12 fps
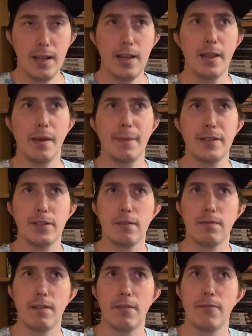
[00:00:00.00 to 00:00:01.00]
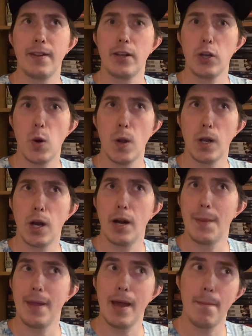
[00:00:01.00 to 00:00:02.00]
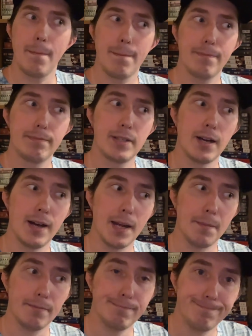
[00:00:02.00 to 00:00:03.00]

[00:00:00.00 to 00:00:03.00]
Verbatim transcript: in the midst of everything going on at that time.